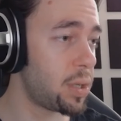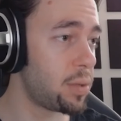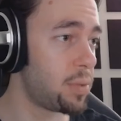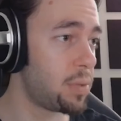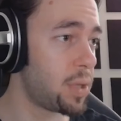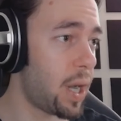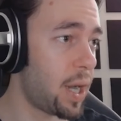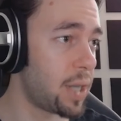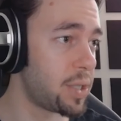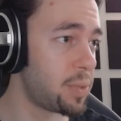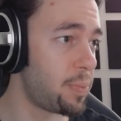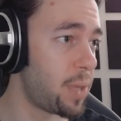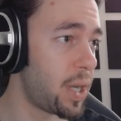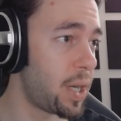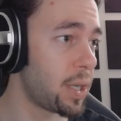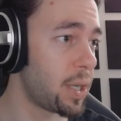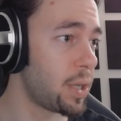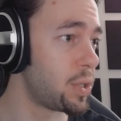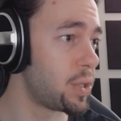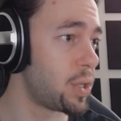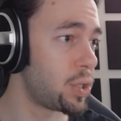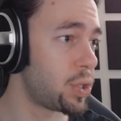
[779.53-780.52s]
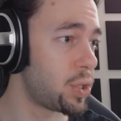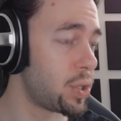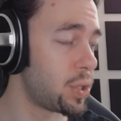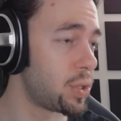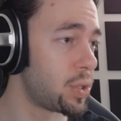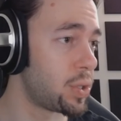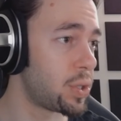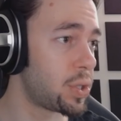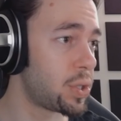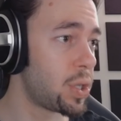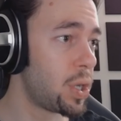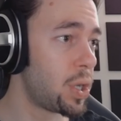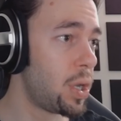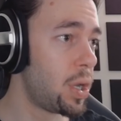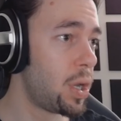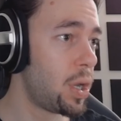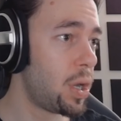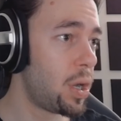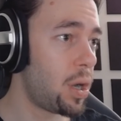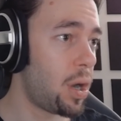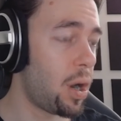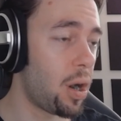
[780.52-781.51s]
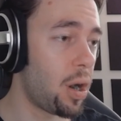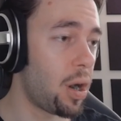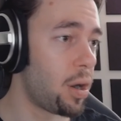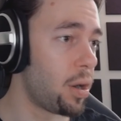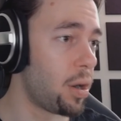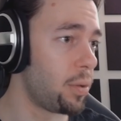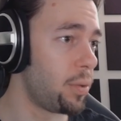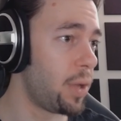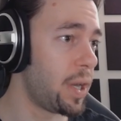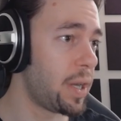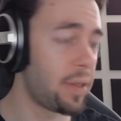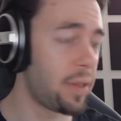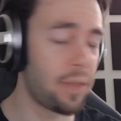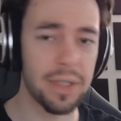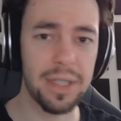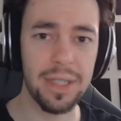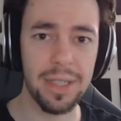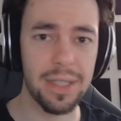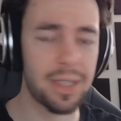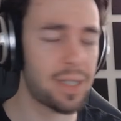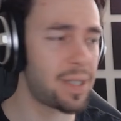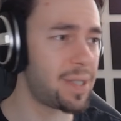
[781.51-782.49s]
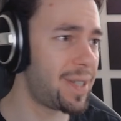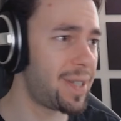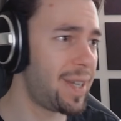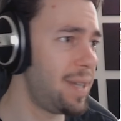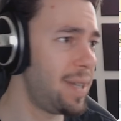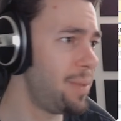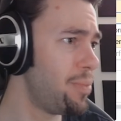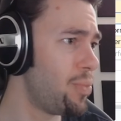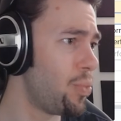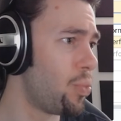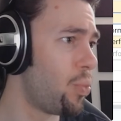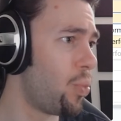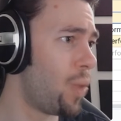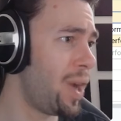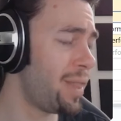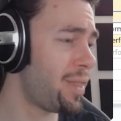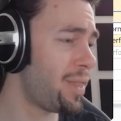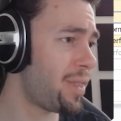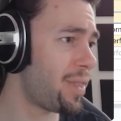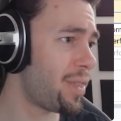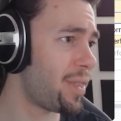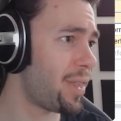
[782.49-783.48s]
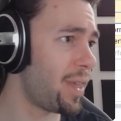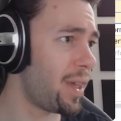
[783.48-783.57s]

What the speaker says: cosmetic additions are like the same width